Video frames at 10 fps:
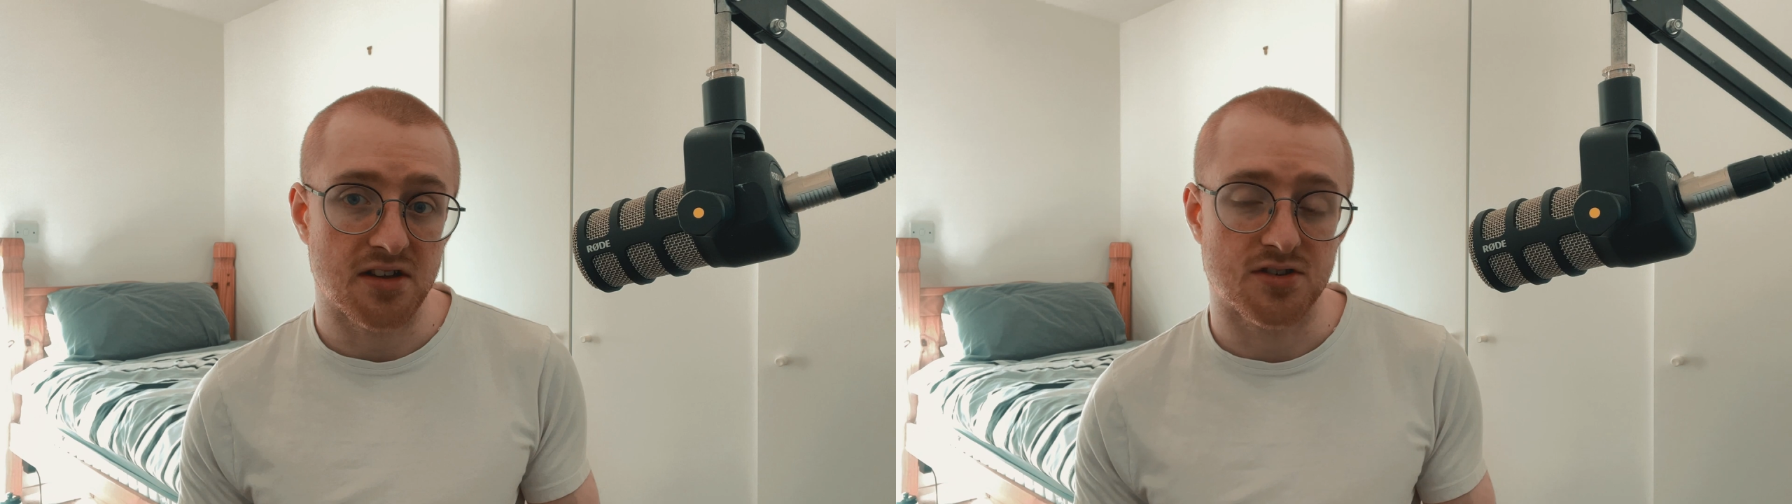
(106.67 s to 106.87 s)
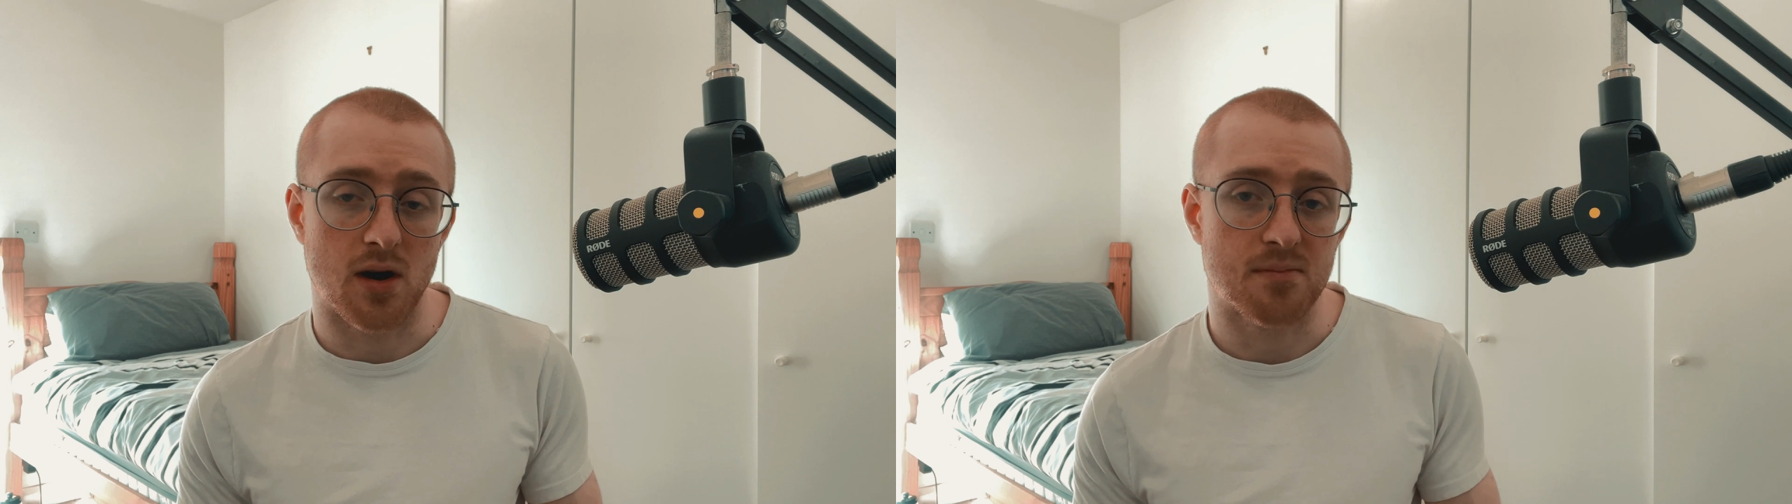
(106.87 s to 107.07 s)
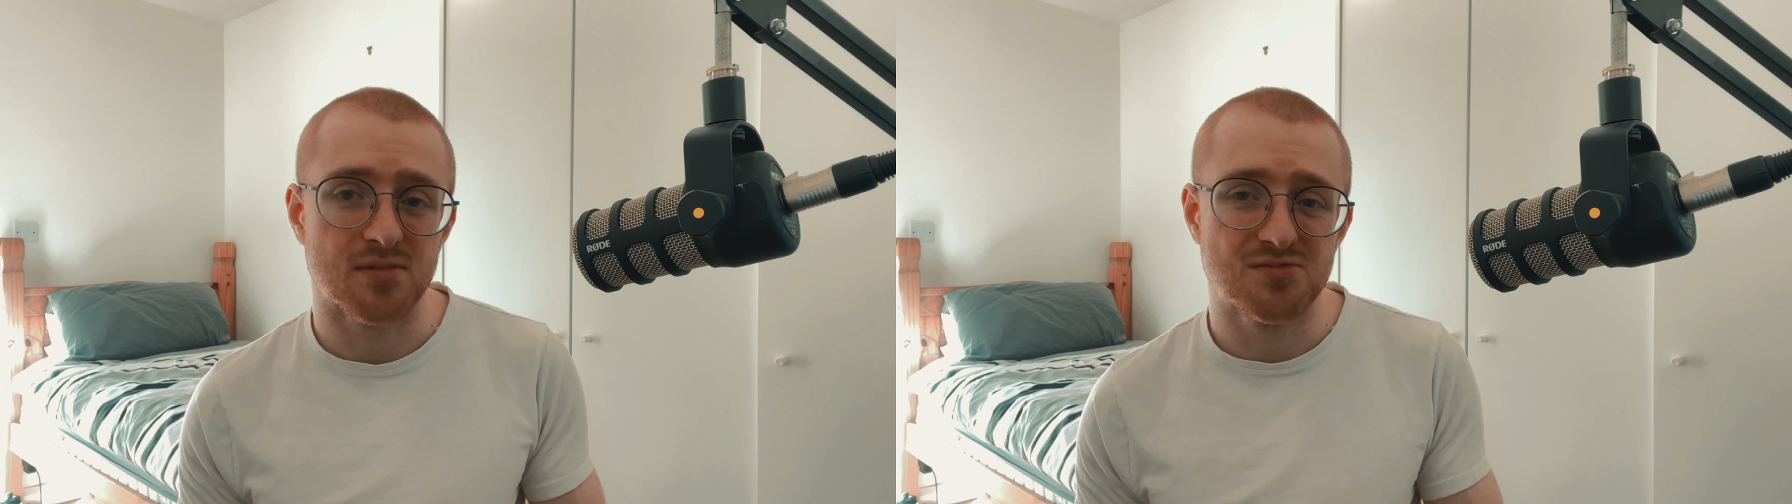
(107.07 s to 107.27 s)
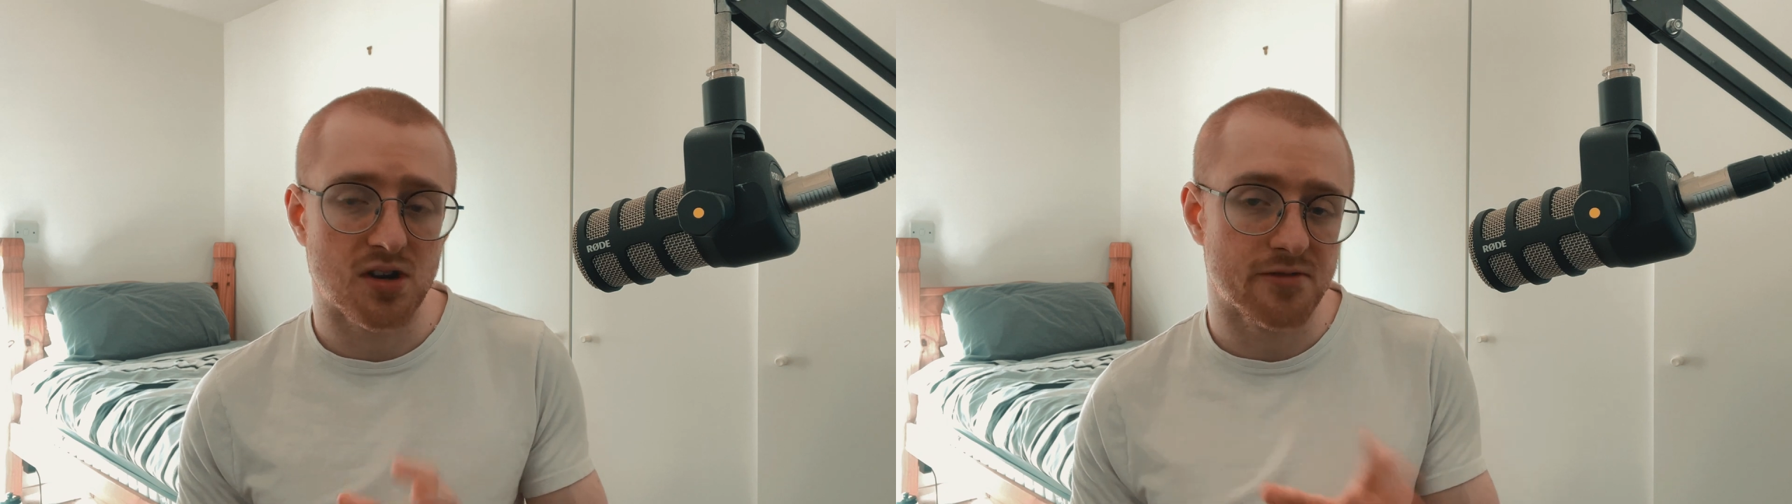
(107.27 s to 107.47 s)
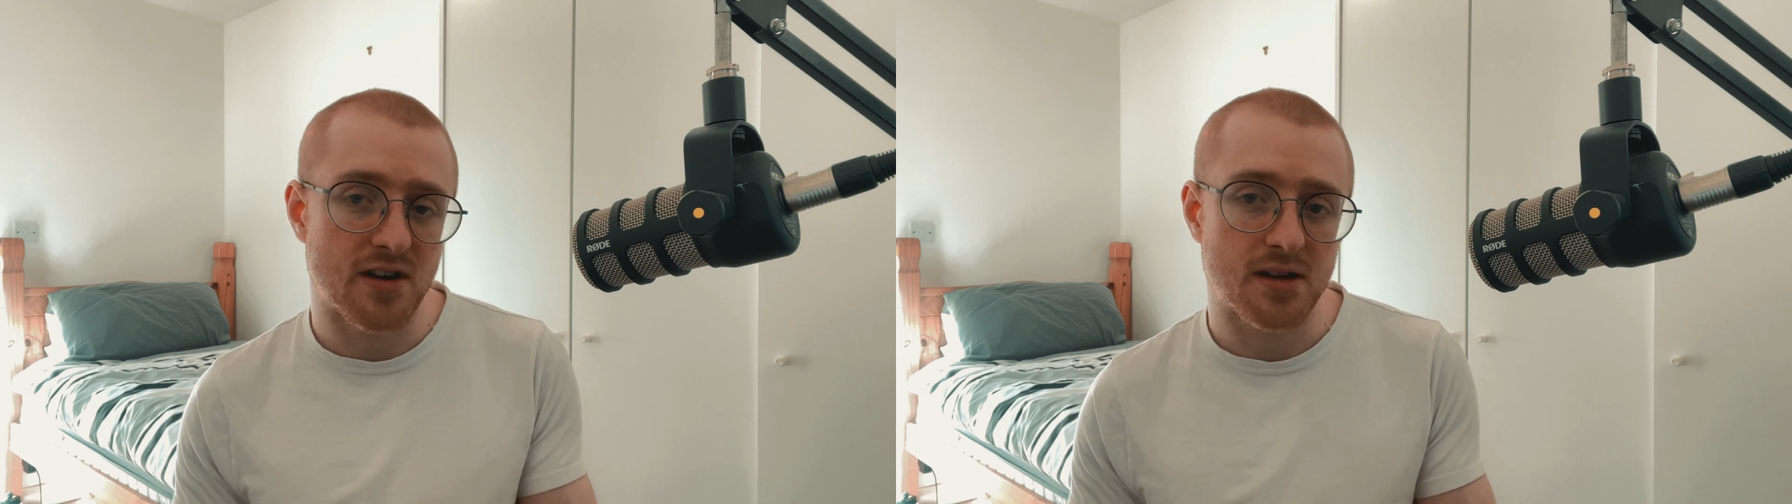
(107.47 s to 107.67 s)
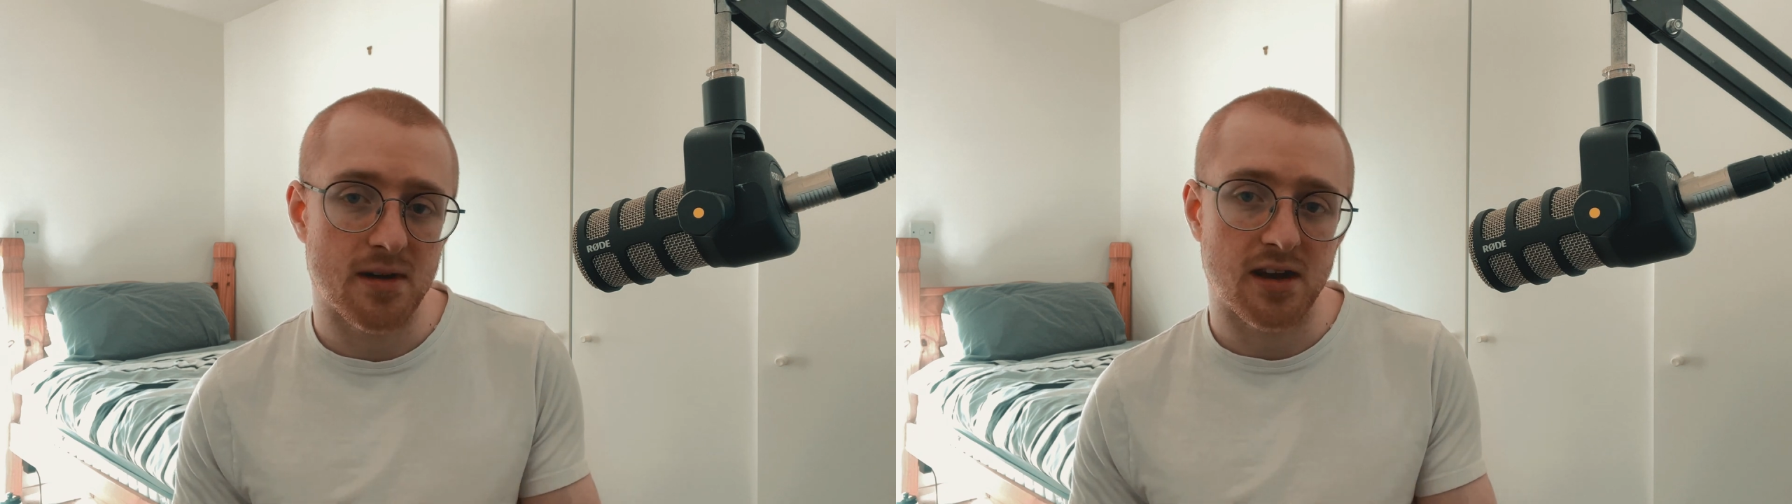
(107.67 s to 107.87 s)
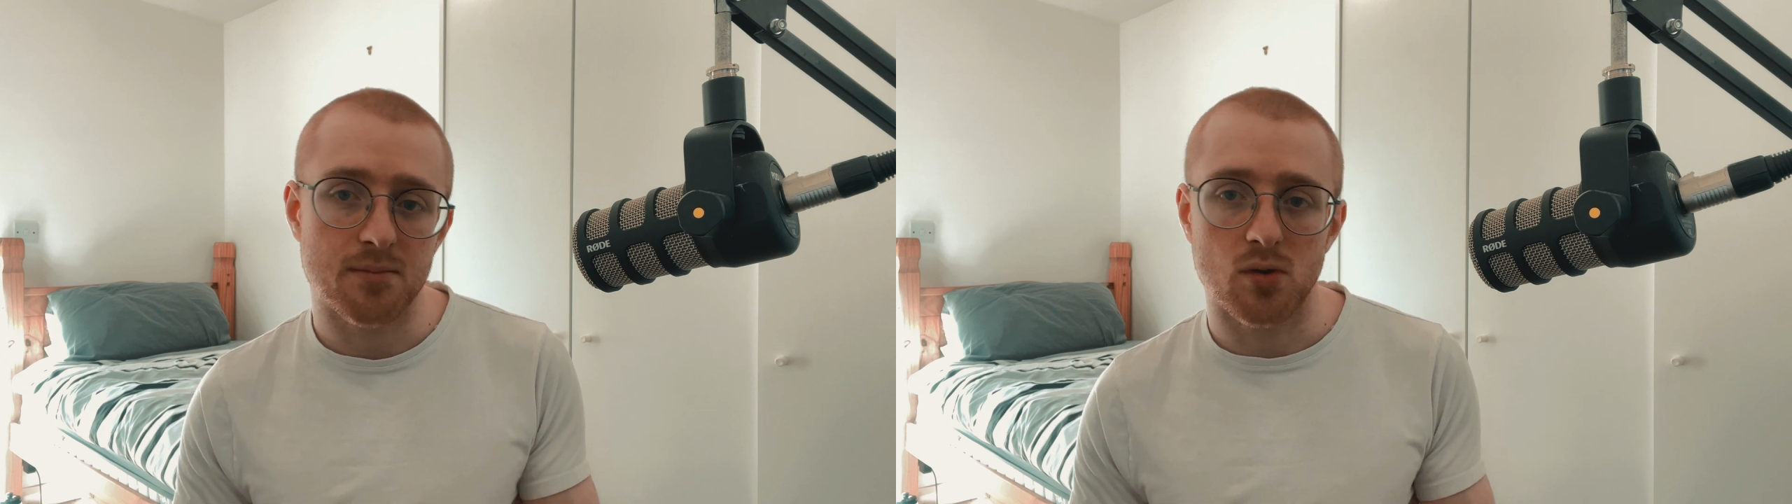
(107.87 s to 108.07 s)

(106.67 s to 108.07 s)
so I'm going to recommend it,